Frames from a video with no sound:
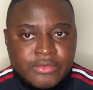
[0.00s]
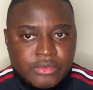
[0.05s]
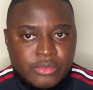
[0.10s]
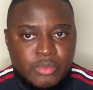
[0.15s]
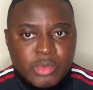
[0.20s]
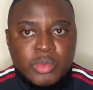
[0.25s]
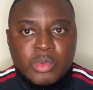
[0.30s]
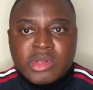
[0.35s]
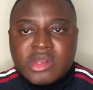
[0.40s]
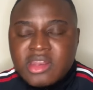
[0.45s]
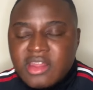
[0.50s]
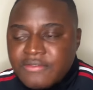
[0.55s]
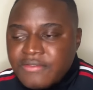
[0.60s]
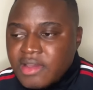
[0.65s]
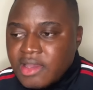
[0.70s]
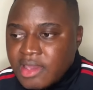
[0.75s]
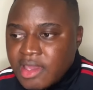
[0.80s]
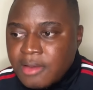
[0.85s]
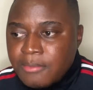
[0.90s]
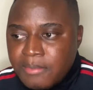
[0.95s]
We will never
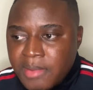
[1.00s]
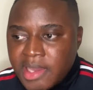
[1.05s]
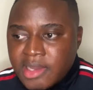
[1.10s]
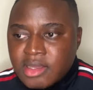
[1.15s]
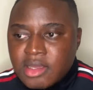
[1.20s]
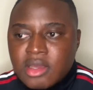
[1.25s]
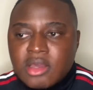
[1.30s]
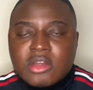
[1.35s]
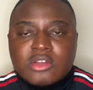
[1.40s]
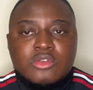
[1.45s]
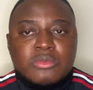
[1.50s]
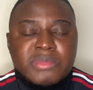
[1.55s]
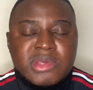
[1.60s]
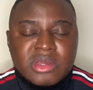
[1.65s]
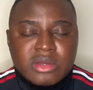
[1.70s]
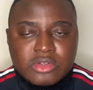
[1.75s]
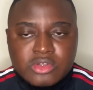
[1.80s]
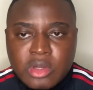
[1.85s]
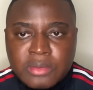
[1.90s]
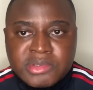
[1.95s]
get back to being a
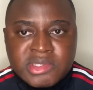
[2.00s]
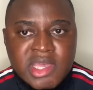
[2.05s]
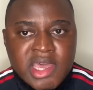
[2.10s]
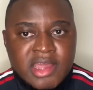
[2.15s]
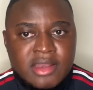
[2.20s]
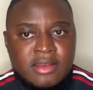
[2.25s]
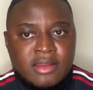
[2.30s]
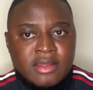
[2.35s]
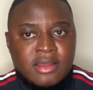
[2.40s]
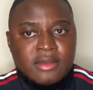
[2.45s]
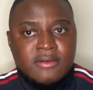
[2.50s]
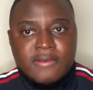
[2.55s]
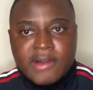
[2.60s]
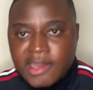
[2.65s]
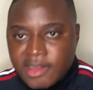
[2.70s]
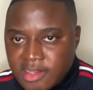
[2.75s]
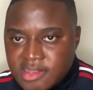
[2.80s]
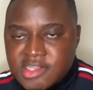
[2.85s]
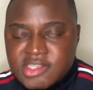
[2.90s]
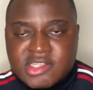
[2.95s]
top side
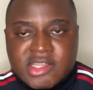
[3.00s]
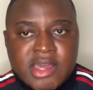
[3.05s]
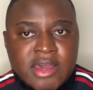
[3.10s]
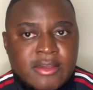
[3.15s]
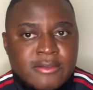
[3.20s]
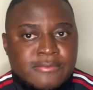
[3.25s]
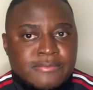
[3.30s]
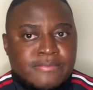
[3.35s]
under this guy.